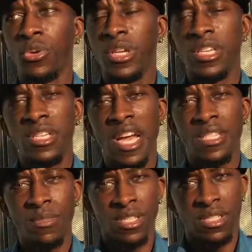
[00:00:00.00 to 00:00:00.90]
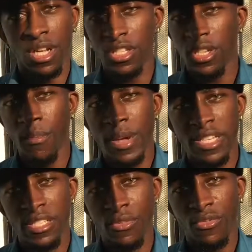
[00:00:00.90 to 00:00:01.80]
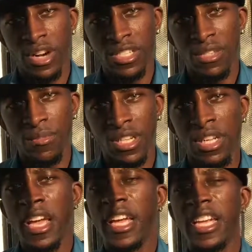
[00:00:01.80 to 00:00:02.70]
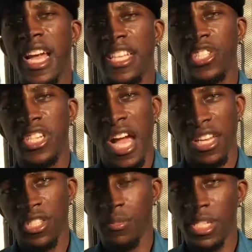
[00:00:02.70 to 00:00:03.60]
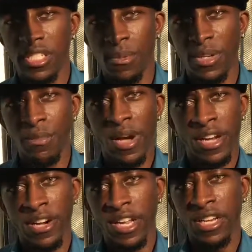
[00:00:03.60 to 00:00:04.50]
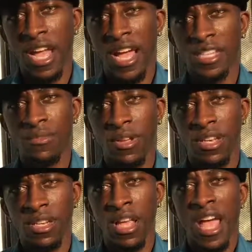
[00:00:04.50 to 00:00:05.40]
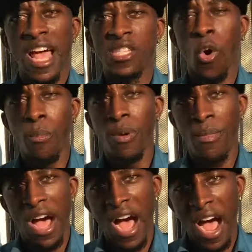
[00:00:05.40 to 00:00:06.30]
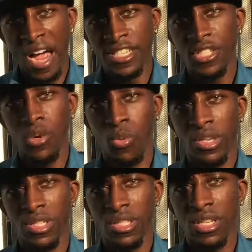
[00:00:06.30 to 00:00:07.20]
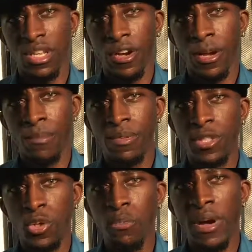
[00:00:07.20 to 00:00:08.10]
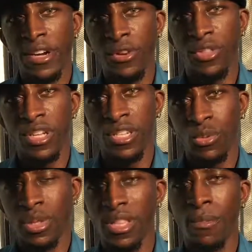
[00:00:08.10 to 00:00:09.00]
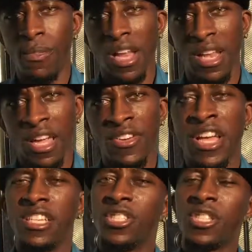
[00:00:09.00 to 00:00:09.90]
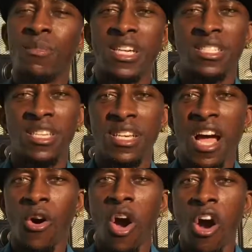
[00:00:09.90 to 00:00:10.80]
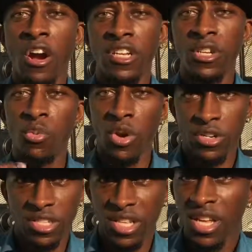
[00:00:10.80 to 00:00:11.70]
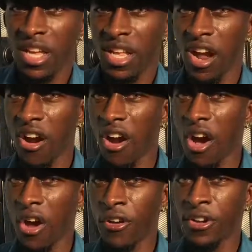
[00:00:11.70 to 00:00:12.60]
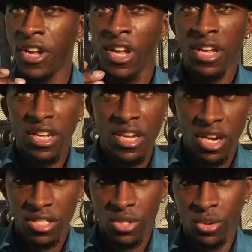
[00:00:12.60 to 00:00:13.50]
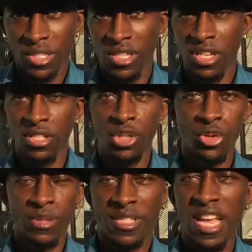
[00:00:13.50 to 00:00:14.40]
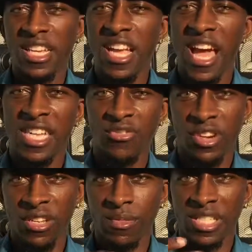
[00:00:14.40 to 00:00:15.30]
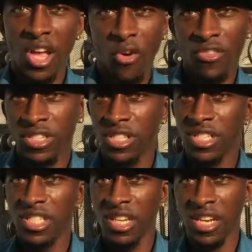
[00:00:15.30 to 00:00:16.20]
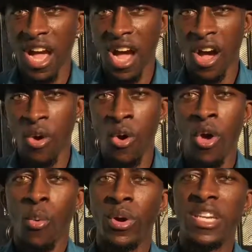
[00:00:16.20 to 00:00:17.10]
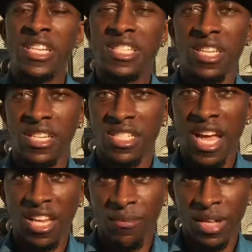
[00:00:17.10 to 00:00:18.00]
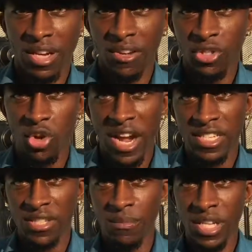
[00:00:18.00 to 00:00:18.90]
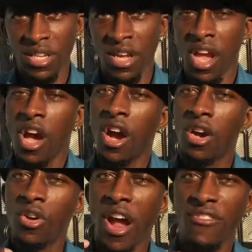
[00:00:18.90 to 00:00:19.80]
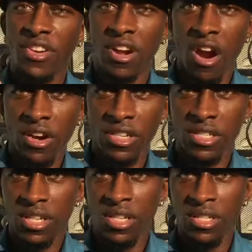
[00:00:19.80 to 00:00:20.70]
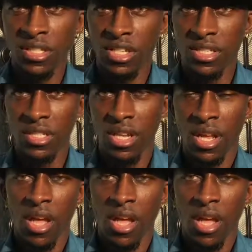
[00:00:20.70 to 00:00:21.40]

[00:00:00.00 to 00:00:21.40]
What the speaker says: you he has been such an amazing friend to me, he has challenged me to be better and has opened my eyes to want to sit there and do better things within my life, just by seeing how hard he works and how hard he hustles and the dreams that he has for himself, and just seeing how when he's in his element of trying to be a graphic artist and just